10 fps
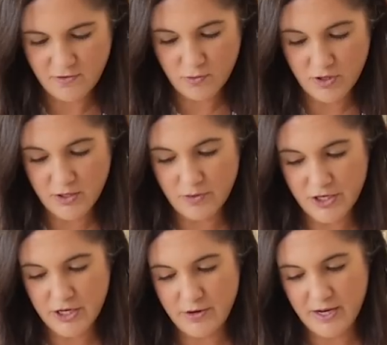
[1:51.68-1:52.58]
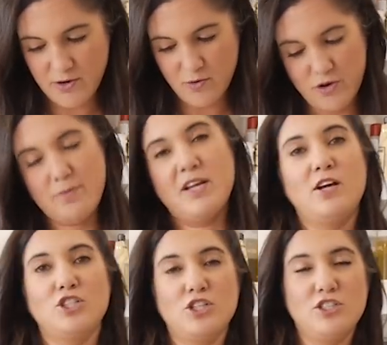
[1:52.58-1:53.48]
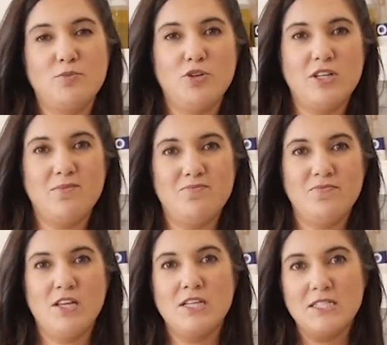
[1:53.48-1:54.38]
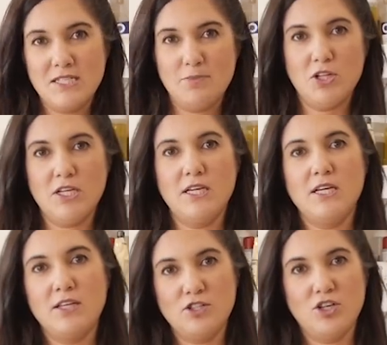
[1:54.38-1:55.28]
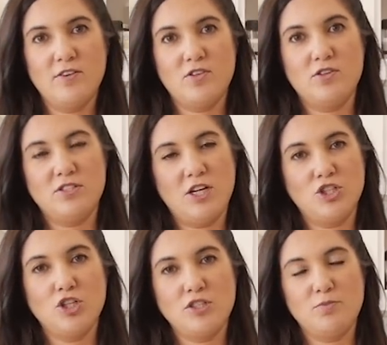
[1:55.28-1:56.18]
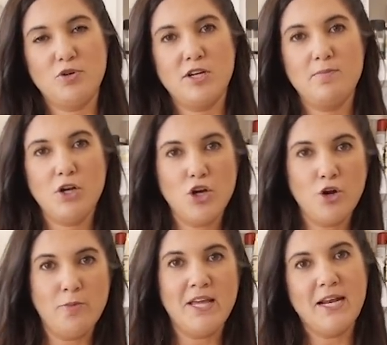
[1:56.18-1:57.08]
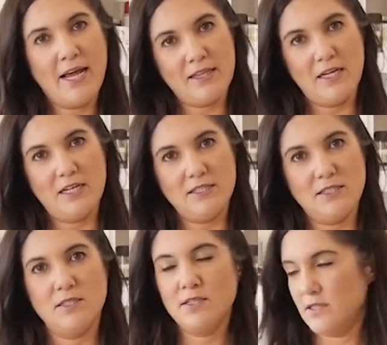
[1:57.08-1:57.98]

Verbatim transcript: If you really want to know how I order my Nacho Supreme, typically in the drive-thru is Nacho Supreme, no meat, add lettuce.